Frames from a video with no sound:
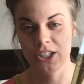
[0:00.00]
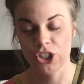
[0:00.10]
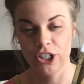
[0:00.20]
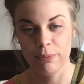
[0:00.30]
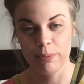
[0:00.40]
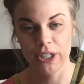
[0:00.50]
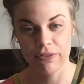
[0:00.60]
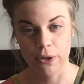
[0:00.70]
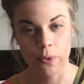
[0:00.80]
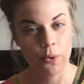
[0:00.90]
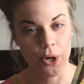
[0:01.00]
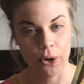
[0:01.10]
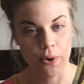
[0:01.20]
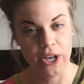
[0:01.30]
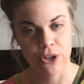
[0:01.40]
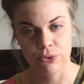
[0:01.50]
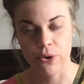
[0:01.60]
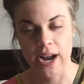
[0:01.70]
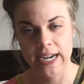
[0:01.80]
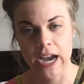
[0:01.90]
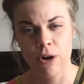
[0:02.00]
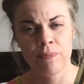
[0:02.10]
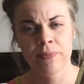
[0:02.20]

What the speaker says: such a good book for what we're going through right now.